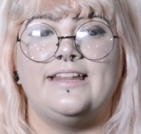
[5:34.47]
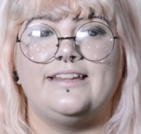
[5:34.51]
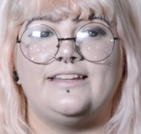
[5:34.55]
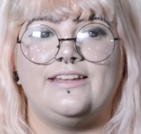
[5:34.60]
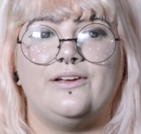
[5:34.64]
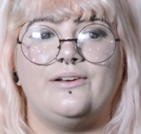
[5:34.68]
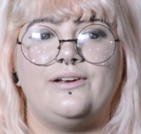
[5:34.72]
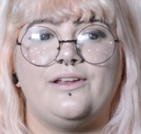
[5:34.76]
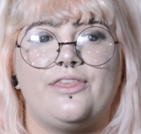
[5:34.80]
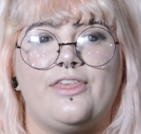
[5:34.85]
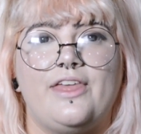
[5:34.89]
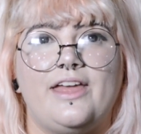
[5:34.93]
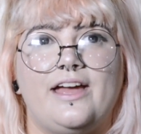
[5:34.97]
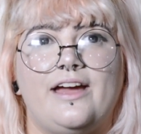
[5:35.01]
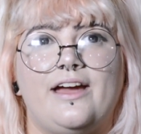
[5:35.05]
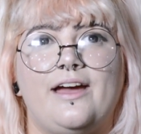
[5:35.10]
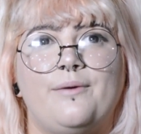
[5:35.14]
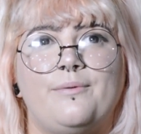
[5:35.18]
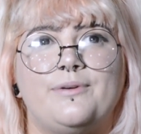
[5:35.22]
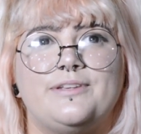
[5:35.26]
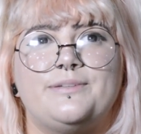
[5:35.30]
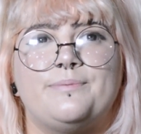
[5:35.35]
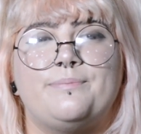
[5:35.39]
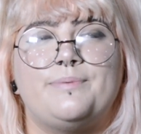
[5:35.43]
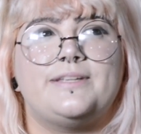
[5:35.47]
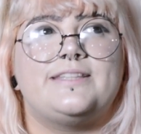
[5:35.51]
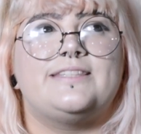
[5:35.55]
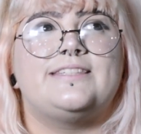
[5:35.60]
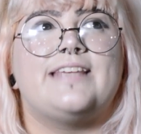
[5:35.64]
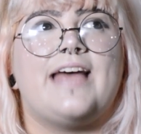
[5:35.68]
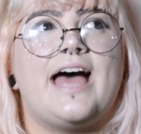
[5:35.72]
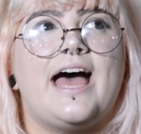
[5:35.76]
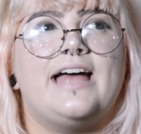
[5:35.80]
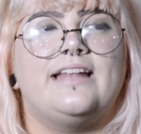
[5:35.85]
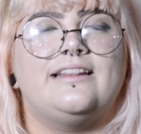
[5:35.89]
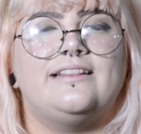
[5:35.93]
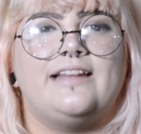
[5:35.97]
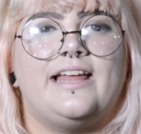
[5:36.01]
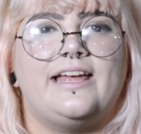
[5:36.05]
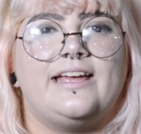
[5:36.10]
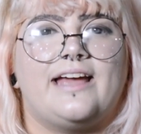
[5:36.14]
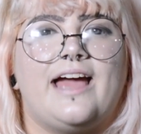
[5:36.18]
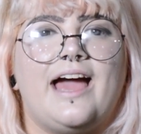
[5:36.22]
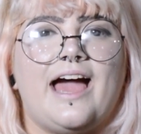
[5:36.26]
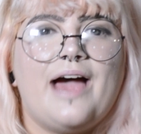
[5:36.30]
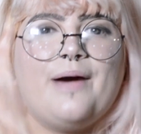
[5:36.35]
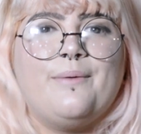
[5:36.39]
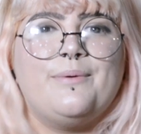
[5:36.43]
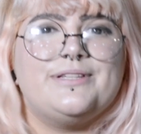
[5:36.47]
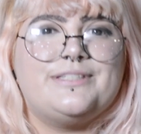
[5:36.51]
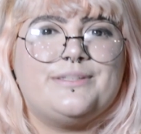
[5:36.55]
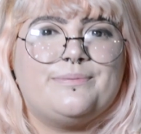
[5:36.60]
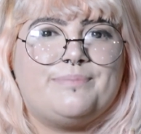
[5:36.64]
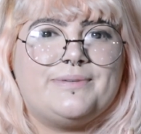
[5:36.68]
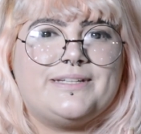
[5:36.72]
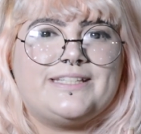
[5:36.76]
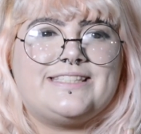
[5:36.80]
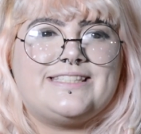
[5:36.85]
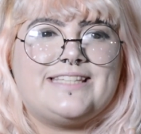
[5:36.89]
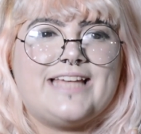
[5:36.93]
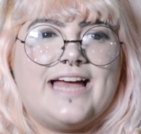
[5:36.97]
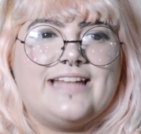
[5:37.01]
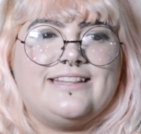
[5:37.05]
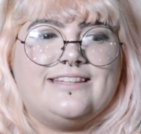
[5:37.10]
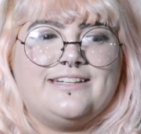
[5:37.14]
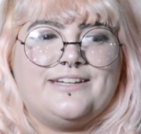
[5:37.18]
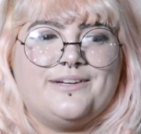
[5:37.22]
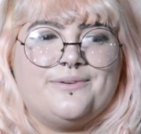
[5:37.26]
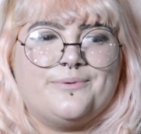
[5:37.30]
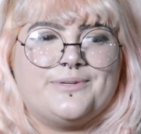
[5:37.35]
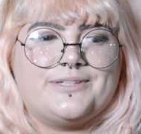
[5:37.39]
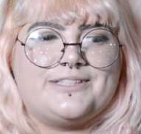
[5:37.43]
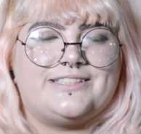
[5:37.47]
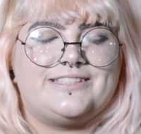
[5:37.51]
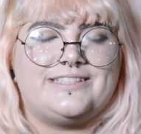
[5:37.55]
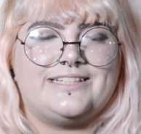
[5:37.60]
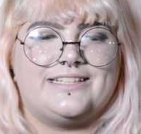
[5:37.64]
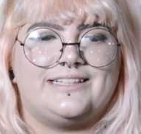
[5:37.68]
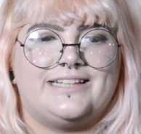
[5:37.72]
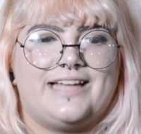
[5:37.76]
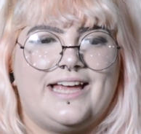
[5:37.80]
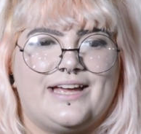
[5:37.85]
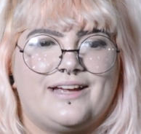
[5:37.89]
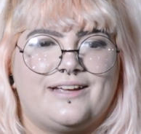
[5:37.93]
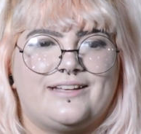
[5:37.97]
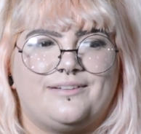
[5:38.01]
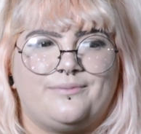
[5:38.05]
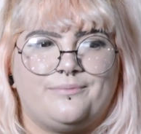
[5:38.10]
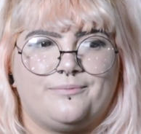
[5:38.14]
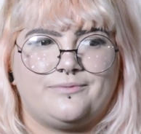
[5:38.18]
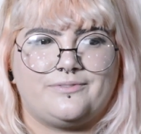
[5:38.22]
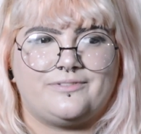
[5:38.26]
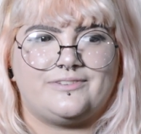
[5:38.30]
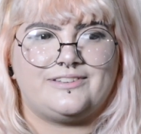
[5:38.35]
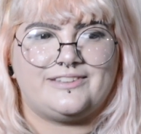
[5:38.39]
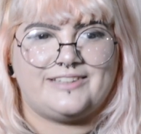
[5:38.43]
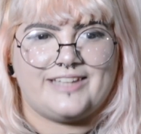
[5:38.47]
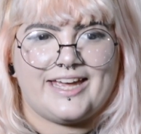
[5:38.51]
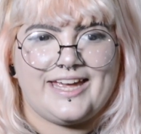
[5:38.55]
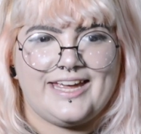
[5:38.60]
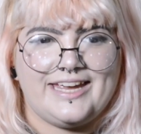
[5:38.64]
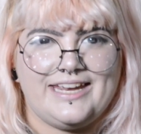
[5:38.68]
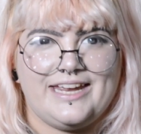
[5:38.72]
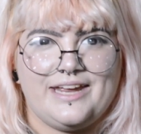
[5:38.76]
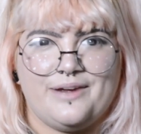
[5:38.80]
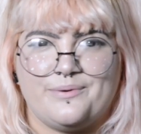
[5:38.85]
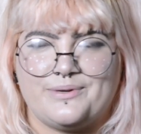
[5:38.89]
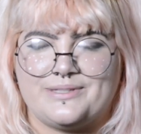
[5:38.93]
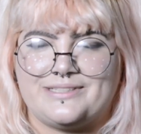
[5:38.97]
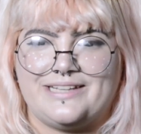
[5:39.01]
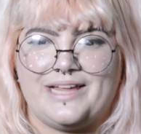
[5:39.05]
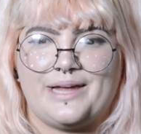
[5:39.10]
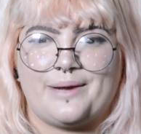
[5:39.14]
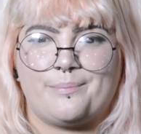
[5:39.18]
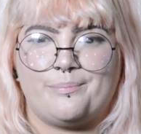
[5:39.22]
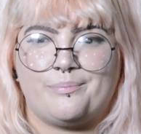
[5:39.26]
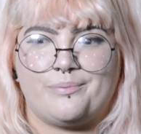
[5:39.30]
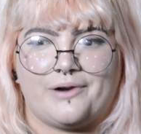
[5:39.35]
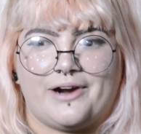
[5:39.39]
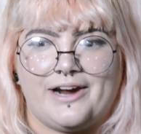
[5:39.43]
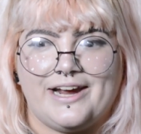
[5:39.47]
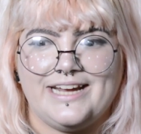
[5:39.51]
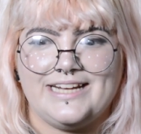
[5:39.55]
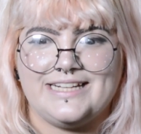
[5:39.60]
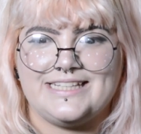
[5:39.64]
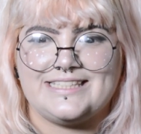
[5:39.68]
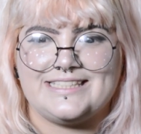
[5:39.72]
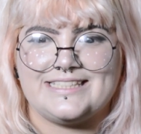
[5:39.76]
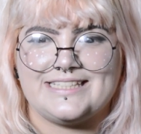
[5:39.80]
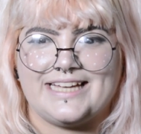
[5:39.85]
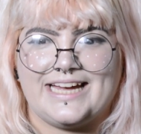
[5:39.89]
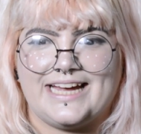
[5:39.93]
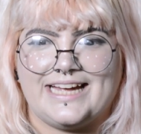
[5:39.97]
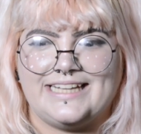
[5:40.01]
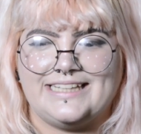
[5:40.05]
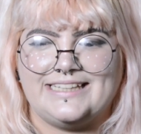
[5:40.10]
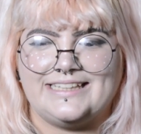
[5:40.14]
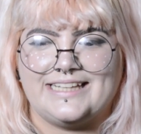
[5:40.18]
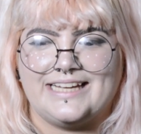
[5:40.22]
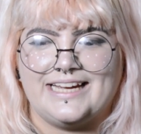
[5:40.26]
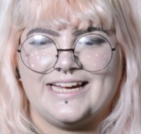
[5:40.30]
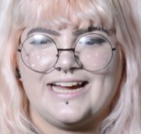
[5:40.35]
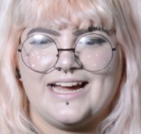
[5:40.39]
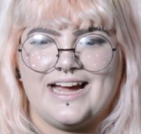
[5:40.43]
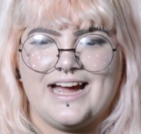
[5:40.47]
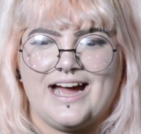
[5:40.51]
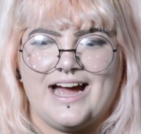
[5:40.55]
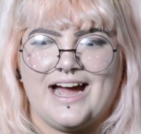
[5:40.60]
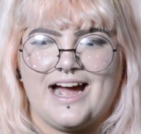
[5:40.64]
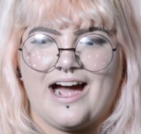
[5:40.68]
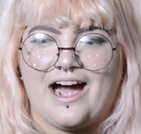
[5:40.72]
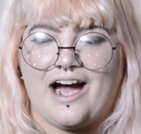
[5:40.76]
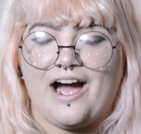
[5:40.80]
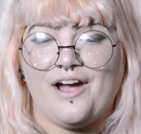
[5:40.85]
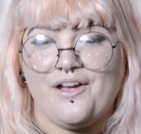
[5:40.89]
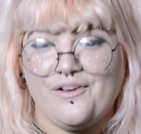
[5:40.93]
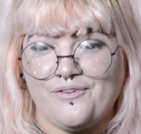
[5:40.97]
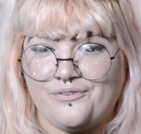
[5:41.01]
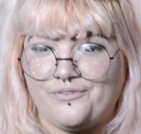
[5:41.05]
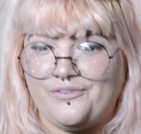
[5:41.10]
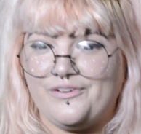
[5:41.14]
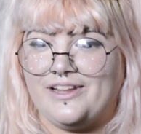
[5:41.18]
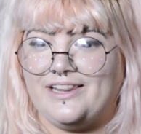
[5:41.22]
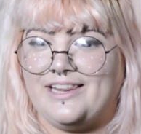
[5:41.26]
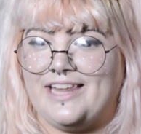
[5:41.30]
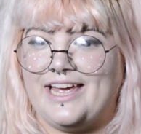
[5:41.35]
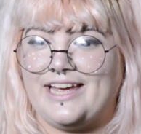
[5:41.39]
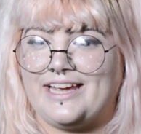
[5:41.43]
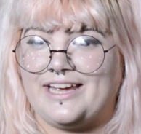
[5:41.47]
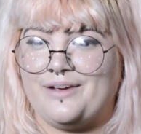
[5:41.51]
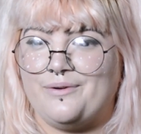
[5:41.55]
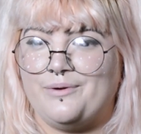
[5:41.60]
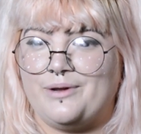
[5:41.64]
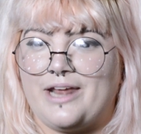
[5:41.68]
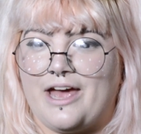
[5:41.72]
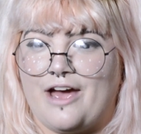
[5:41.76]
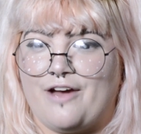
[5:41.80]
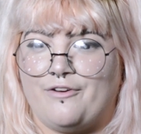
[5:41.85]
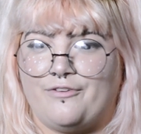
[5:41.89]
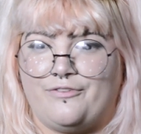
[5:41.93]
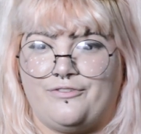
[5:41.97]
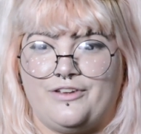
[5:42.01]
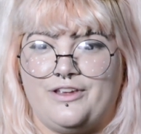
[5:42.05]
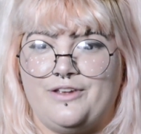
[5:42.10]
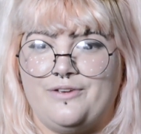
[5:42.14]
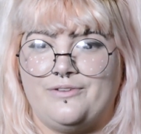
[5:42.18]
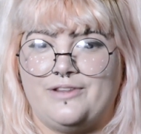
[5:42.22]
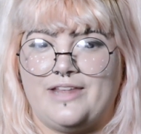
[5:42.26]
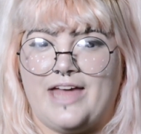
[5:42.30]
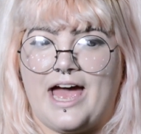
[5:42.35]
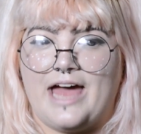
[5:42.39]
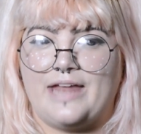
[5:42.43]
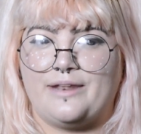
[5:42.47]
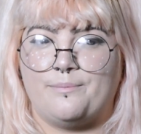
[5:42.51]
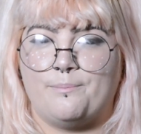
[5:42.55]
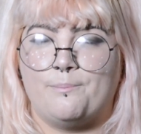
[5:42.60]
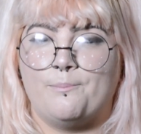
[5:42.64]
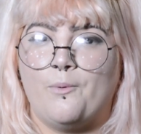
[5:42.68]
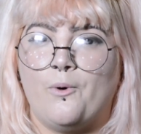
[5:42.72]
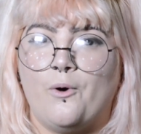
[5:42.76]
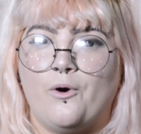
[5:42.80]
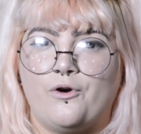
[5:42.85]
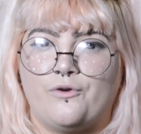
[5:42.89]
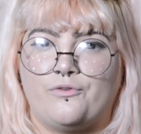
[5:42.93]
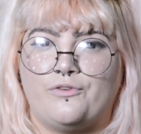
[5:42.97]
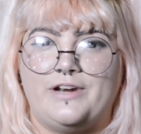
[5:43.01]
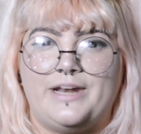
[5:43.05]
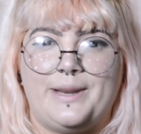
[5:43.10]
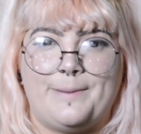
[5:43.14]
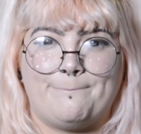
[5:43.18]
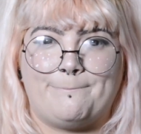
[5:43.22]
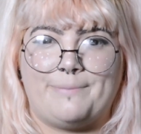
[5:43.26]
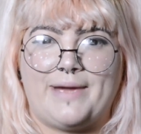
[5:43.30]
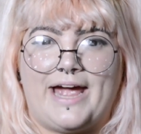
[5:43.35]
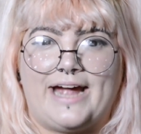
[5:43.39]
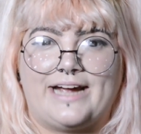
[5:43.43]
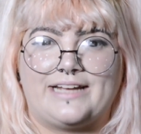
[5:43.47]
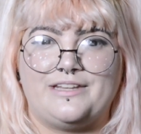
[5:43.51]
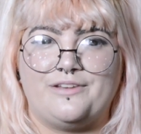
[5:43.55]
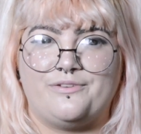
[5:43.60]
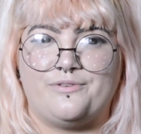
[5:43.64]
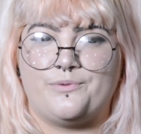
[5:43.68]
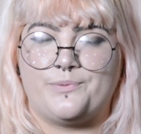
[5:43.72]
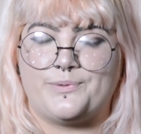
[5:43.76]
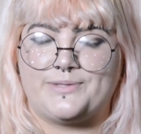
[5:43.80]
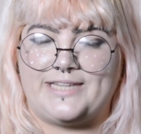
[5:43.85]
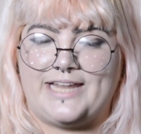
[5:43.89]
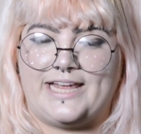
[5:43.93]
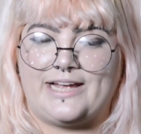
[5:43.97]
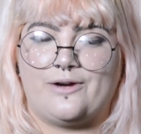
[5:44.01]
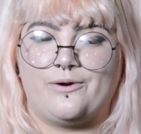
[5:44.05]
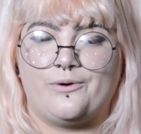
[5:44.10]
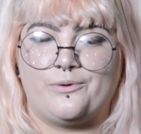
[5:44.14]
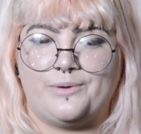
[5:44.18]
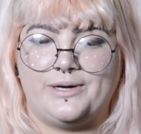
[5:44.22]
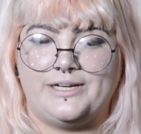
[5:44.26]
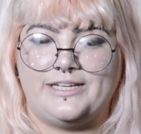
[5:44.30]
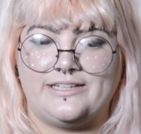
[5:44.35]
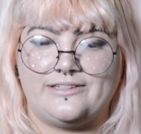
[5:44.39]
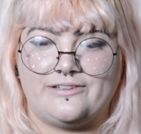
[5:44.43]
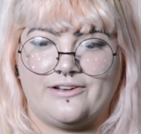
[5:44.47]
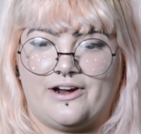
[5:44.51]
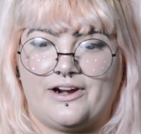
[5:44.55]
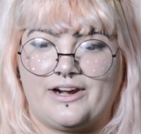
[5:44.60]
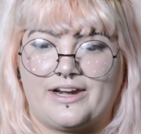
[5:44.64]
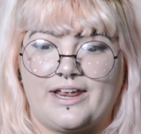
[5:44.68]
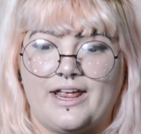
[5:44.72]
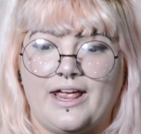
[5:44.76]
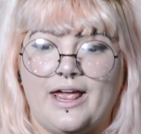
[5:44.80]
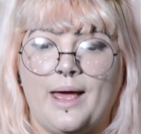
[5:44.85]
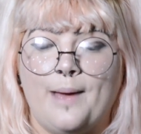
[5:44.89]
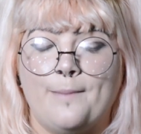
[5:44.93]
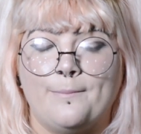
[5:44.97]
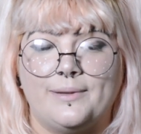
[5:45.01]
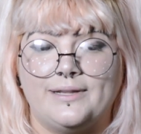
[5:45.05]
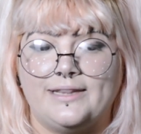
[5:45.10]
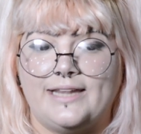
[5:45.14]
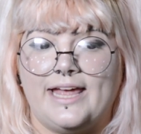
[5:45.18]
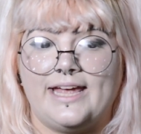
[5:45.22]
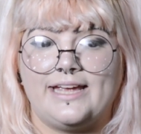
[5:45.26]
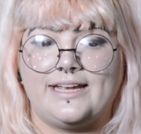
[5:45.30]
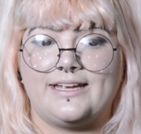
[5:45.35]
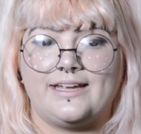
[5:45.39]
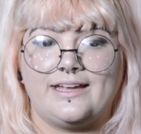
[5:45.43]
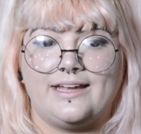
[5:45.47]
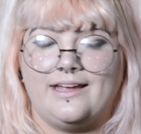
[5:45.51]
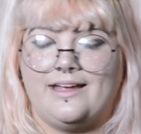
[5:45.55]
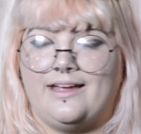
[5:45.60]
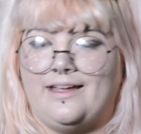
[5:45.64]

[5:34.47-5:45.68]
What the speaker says: The only thing, I was a bit sad that it was still like day, it was like bright, and I feel like it would have even had more of an impact if it was like already dark. But like,